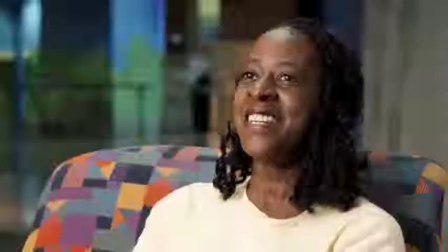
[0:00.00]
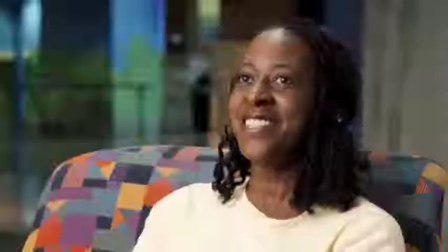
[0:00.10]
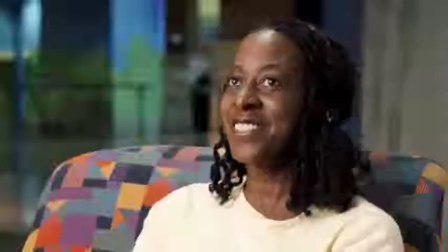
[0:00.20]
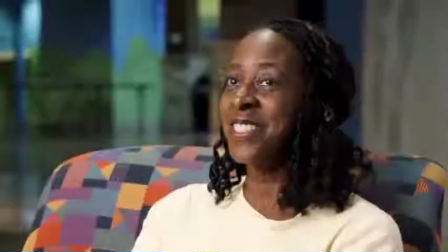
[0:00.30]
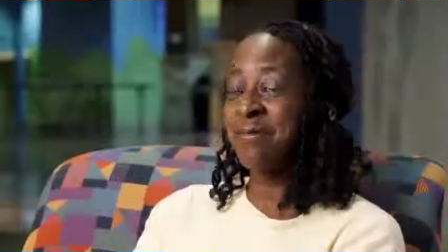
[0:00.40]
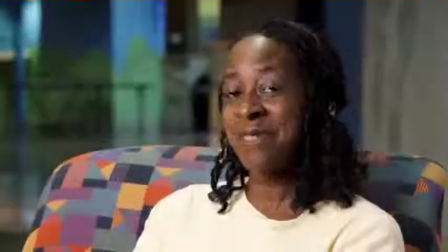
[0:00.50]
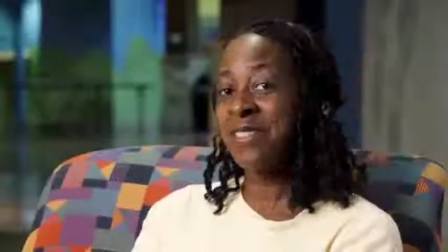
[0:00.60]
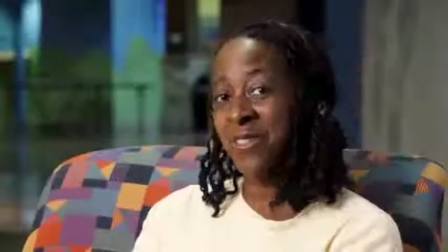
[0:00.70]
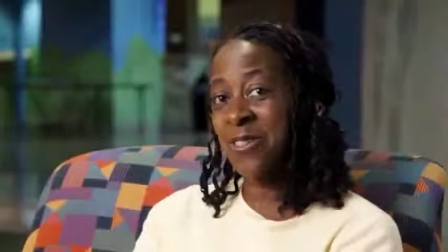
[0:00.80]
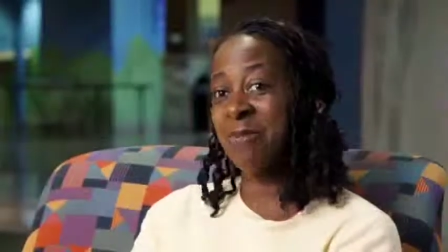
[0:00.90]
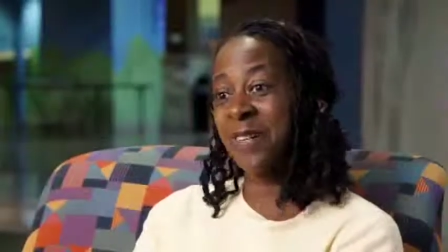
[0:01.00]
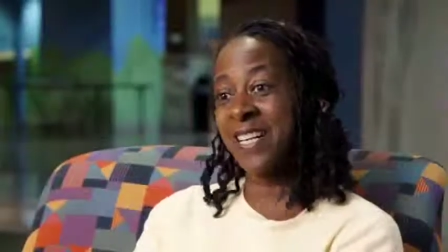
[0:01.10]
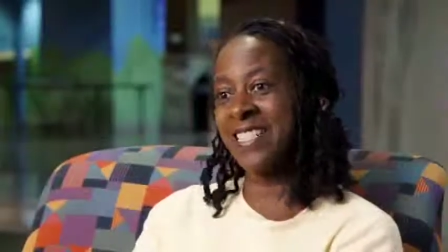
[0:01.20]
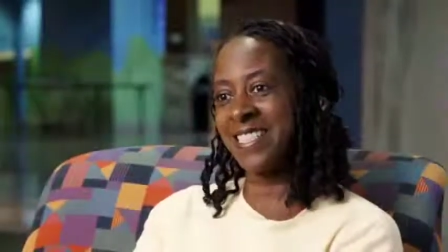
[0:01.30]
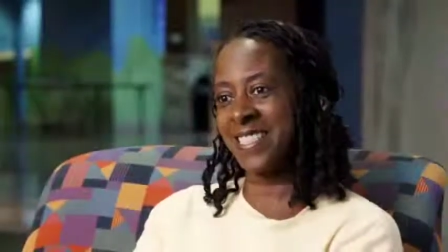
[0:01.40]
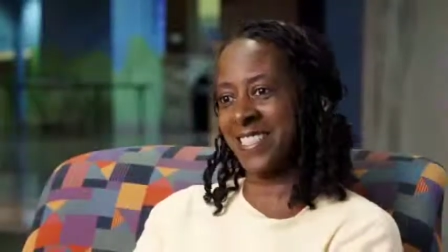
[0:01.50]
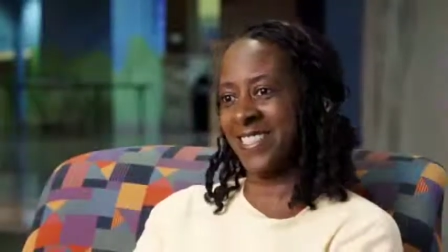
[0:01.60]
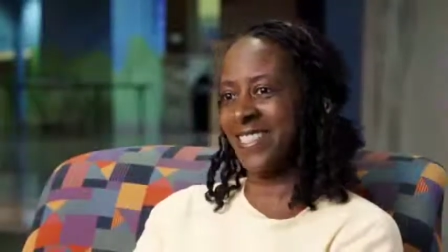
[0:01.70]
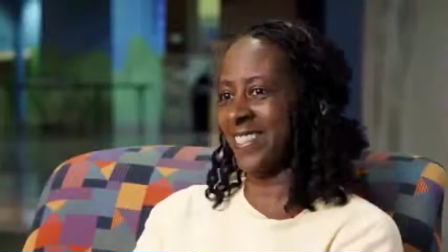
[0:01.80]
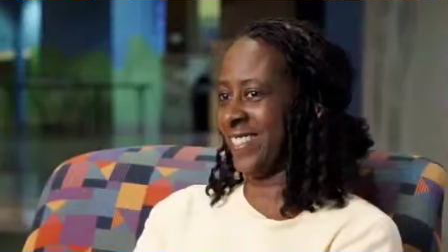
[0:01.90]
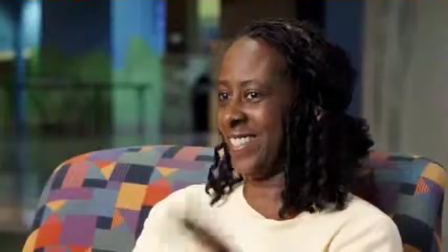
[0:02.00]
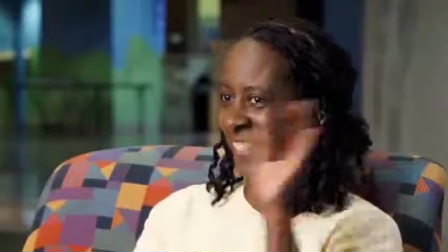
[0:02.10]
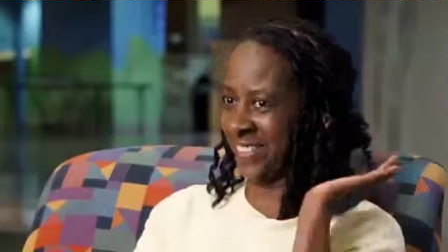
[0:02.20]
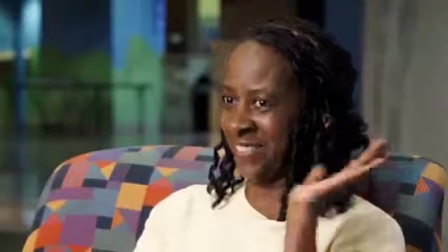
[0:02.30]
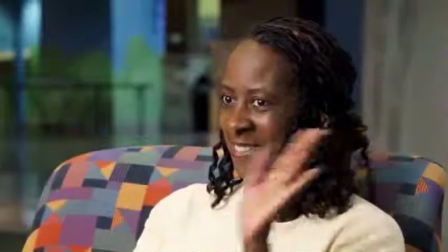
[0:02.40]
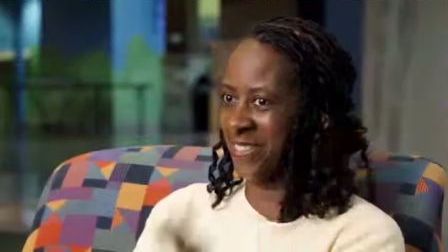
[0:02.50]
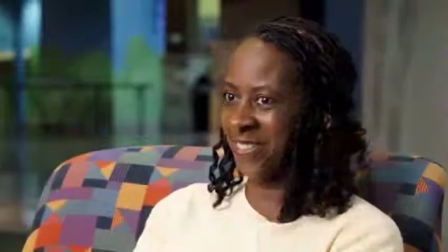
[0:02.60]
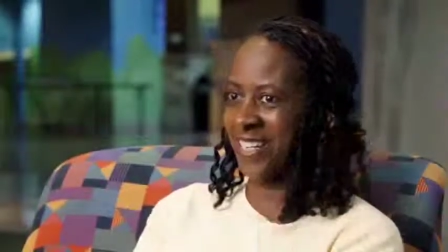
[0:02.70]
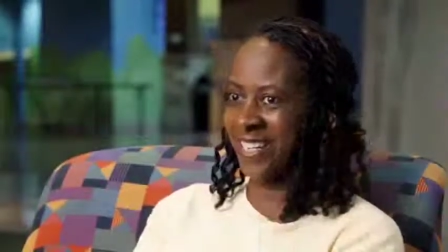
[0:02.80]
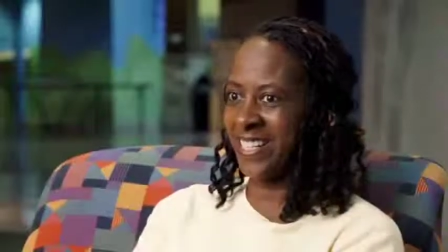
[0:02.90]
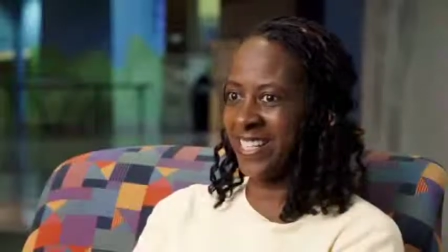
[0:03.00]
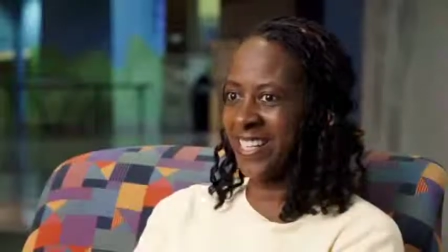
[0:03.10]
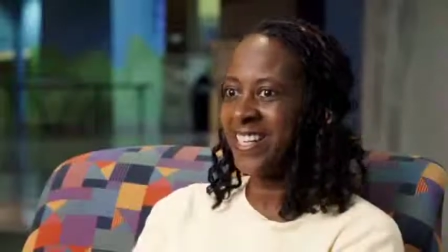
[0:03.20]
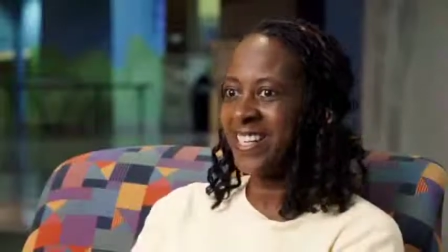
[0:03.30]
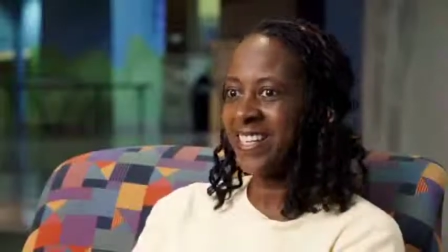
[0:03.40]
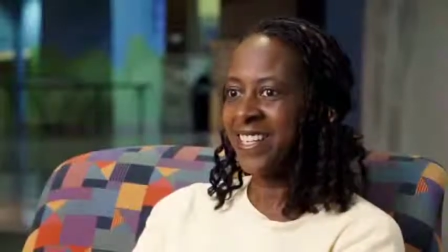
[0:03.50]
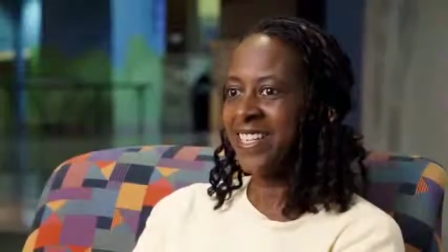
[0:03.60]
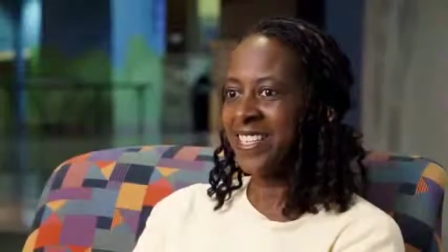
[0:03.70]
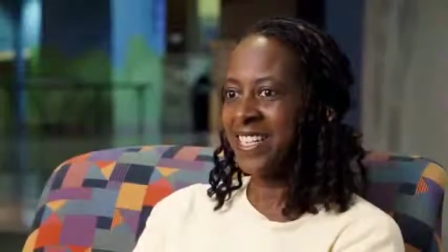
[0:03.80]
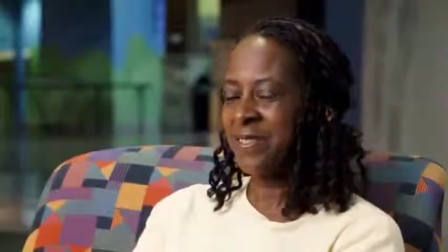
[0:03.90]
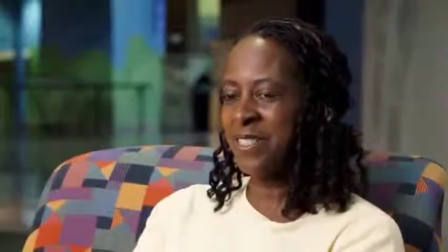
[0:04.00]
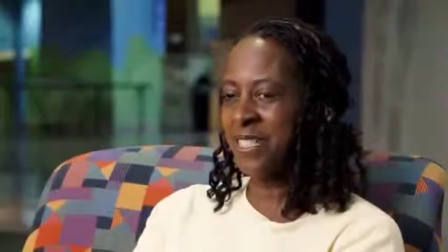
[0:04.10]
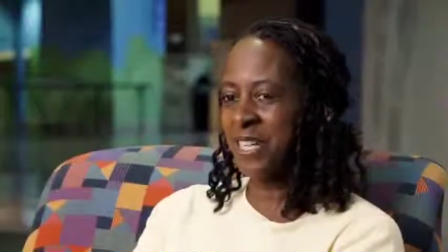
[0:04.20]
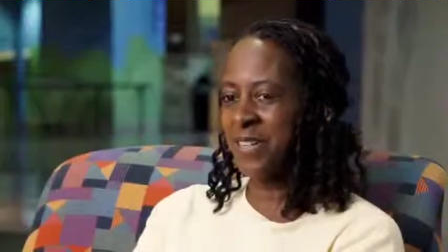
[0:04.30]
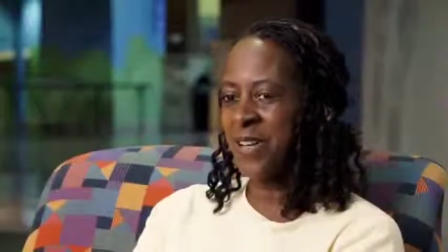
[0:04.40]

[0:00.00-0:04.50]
goes, there'll be door prizes, so I was like, okay, yes, I will go.